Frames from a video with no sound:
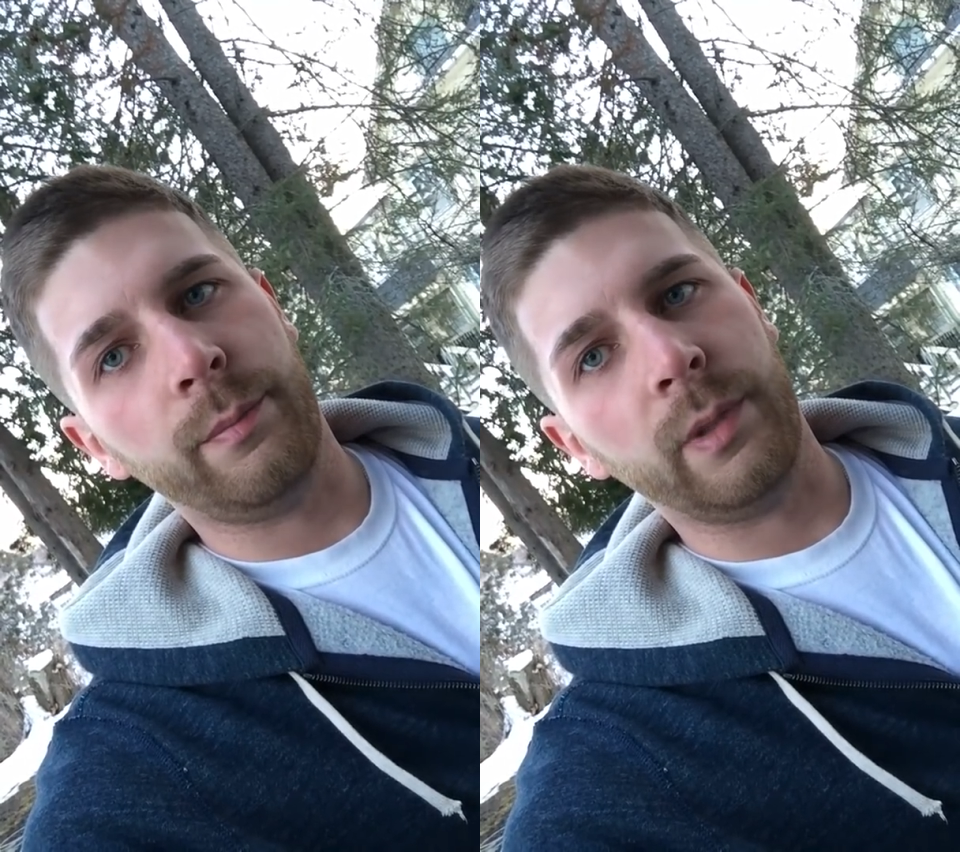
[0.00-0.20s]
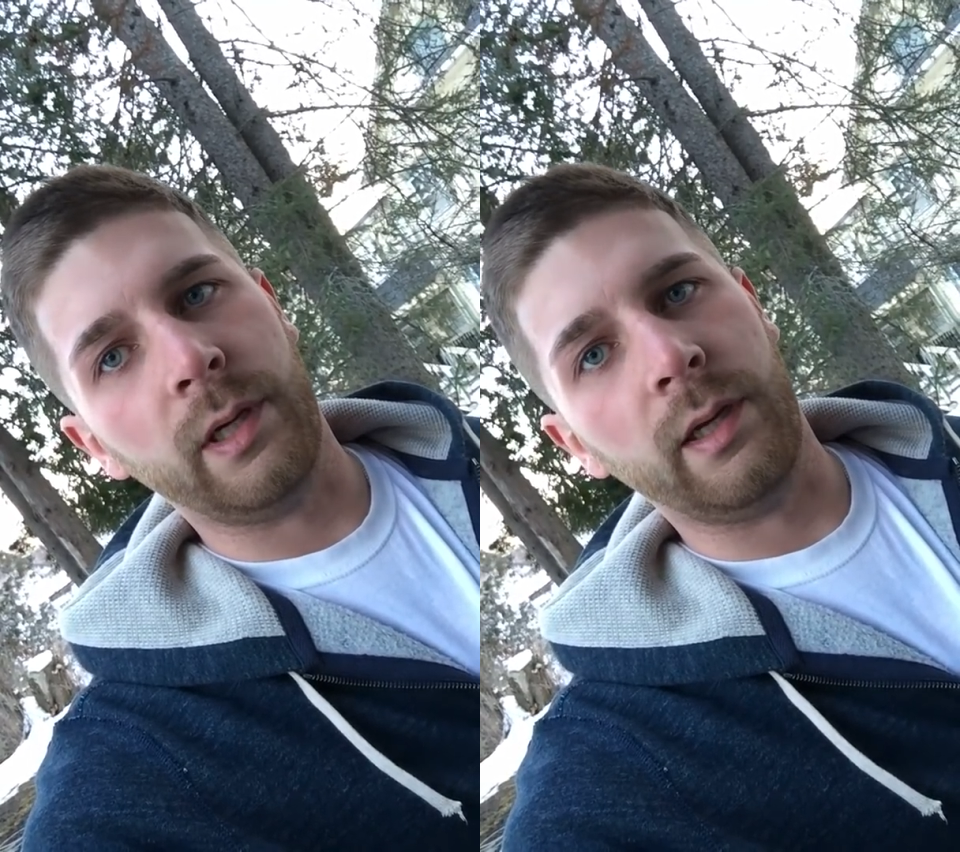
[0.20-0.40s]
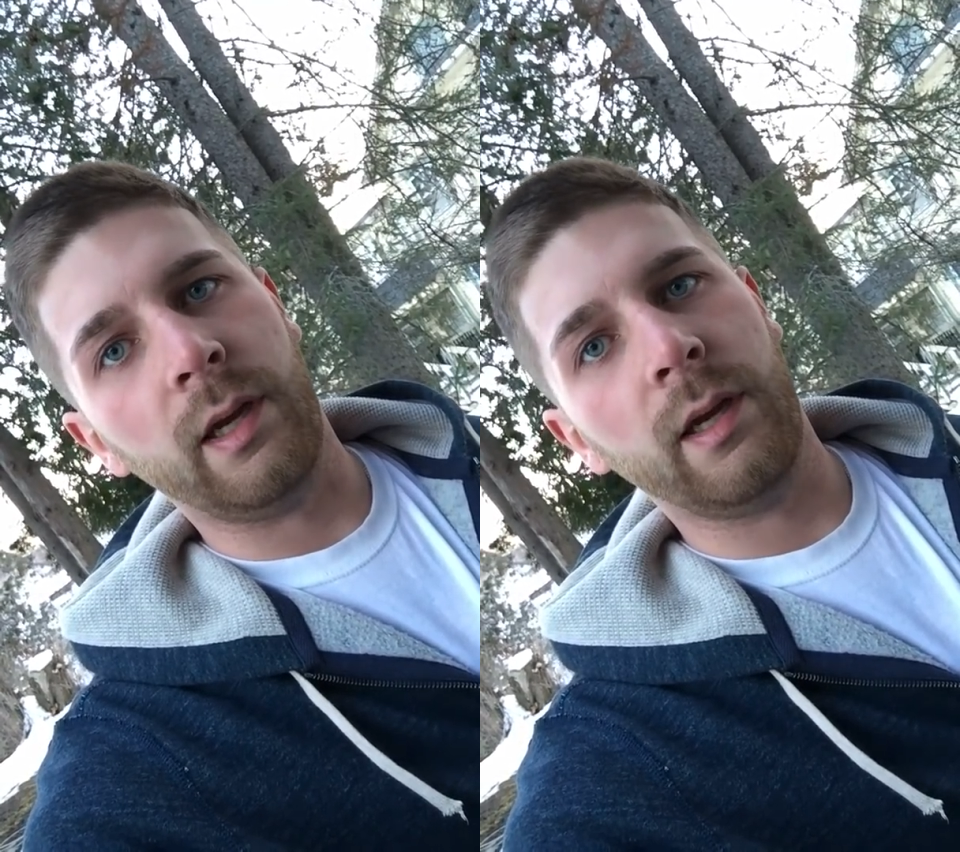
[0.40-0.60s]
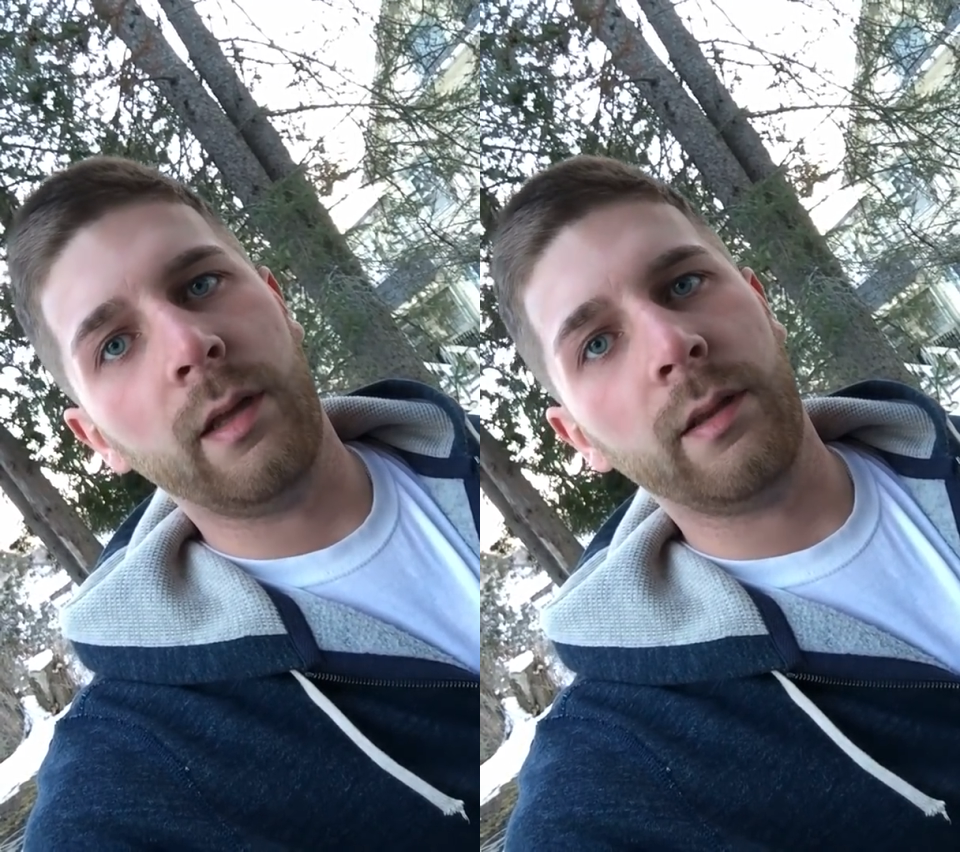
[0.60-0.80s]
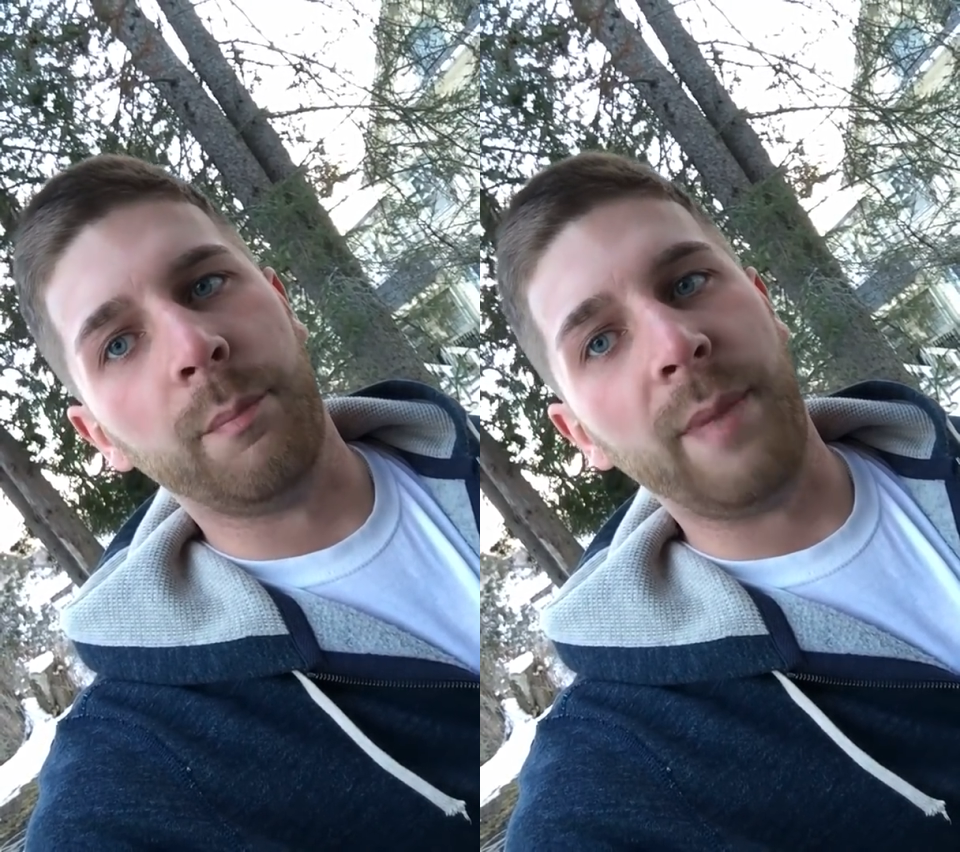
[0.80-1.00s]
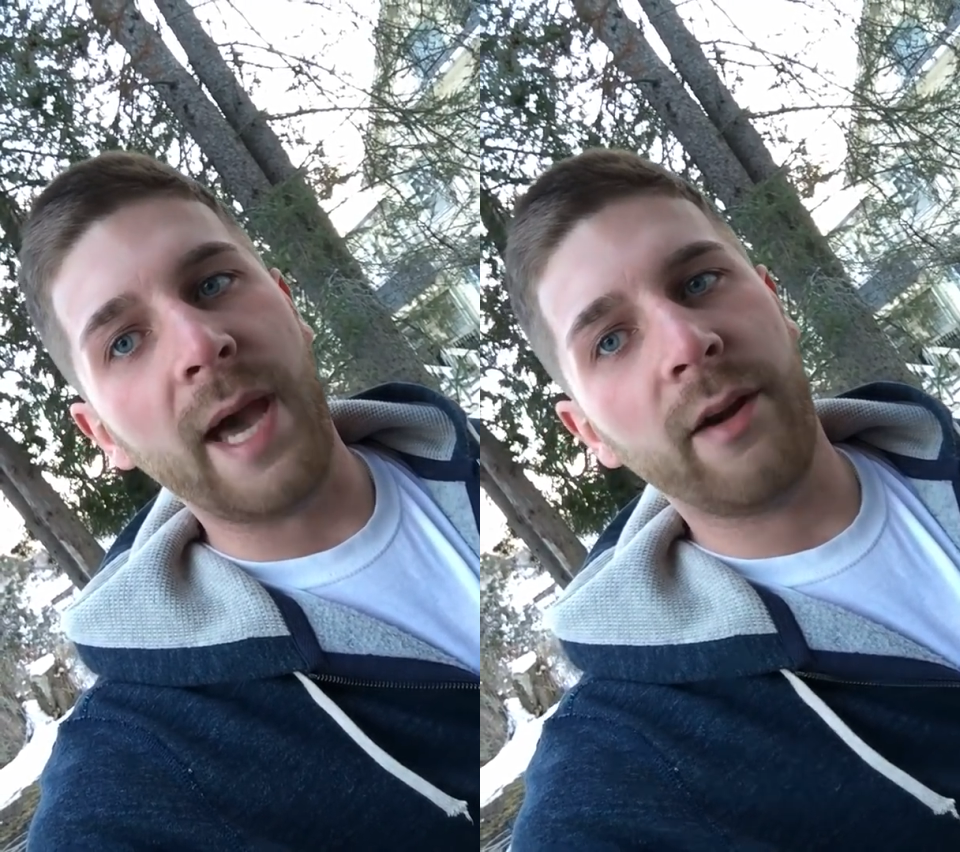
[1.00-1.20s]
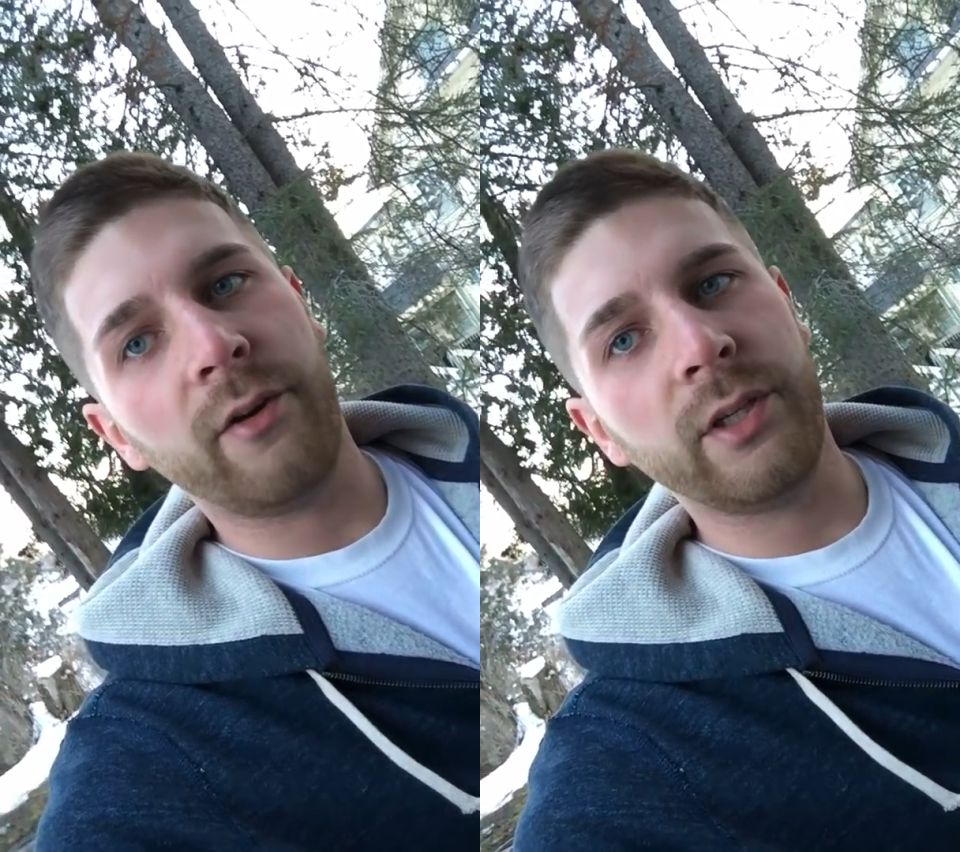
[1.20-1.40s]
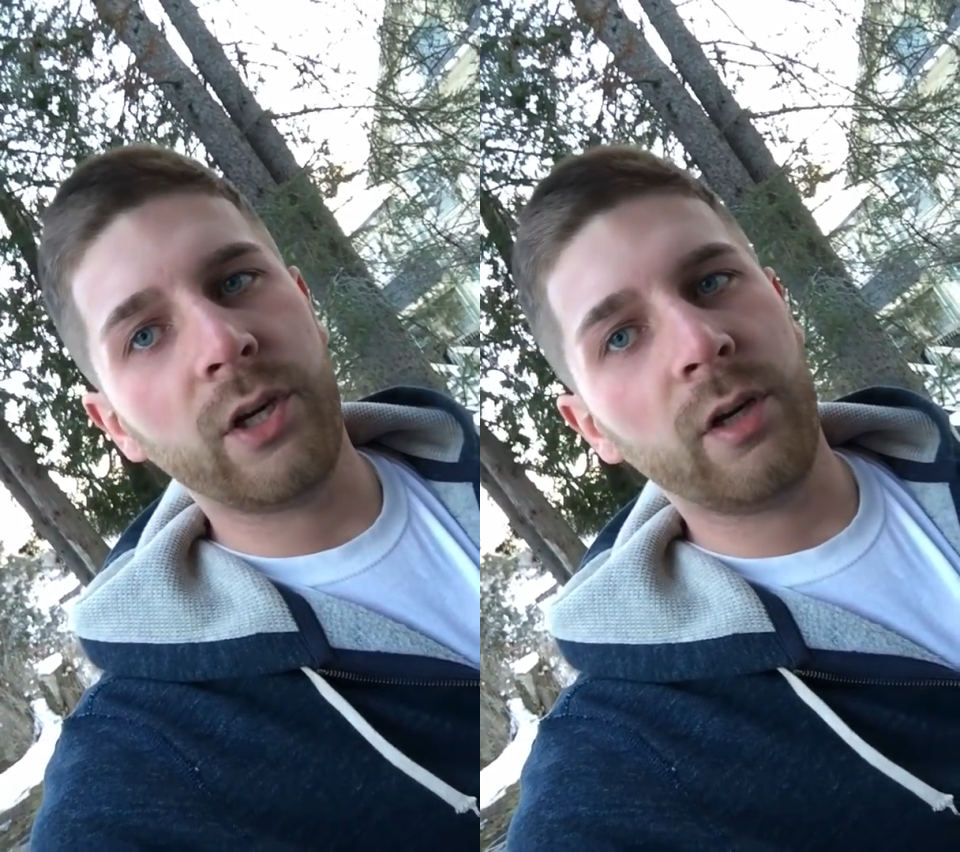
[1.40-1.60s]
But the
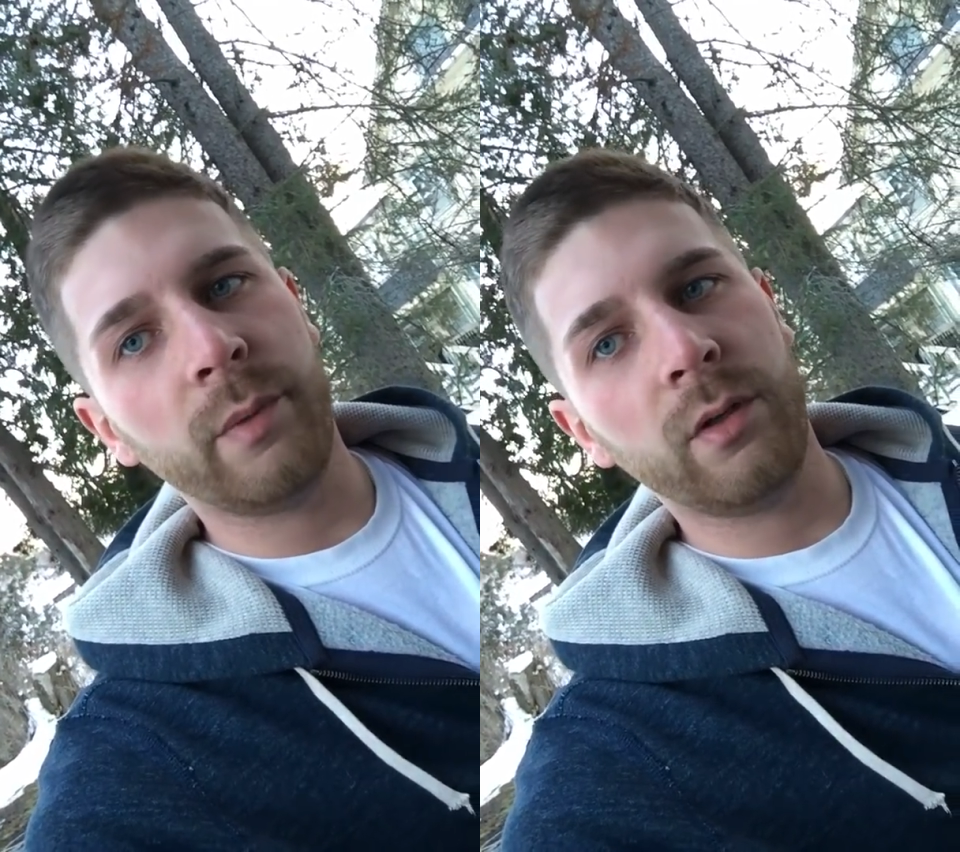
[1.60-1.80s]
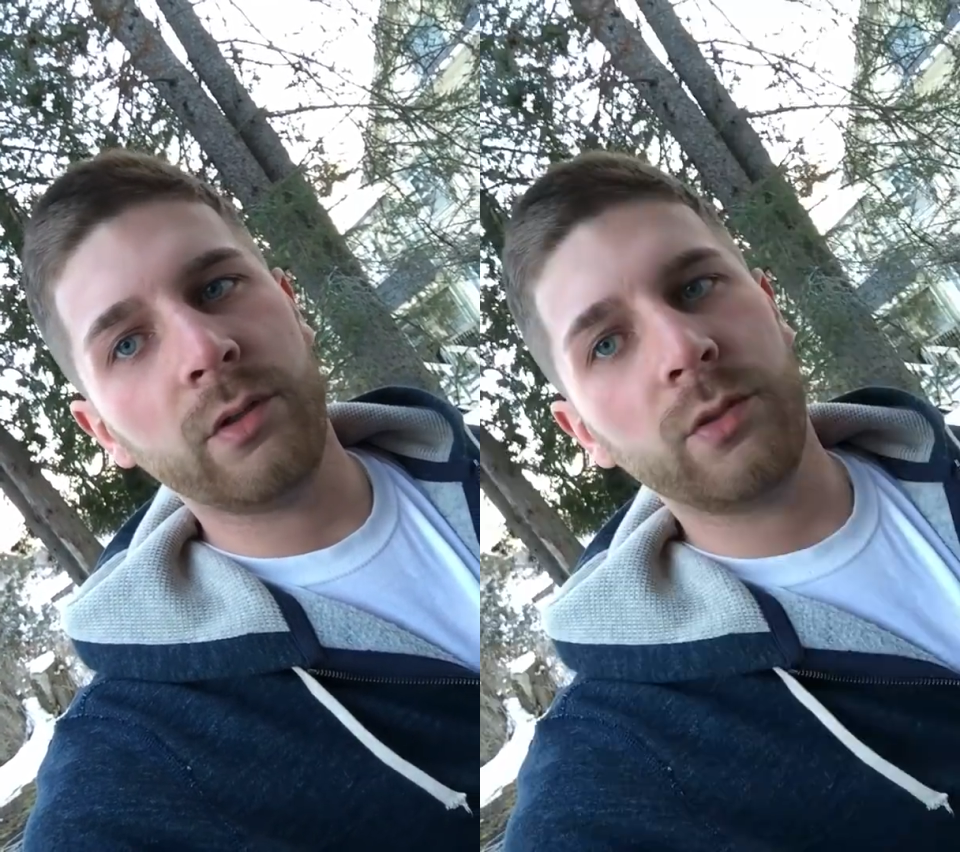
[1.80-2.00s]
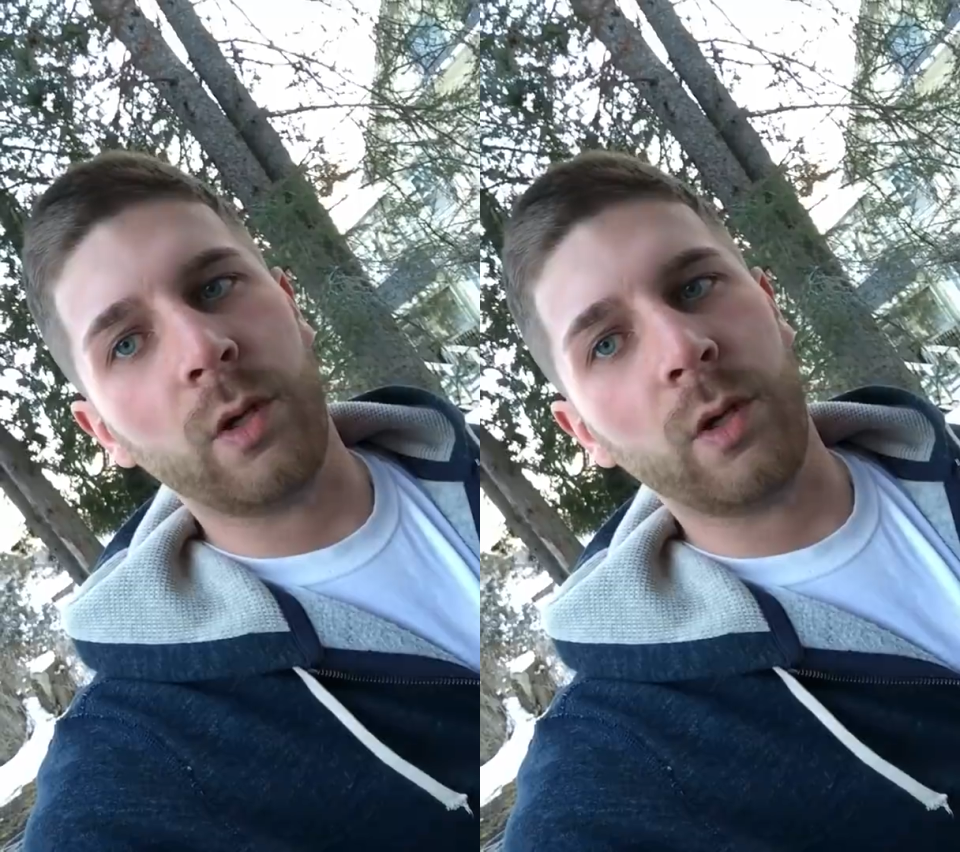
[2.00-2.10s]
battery terminals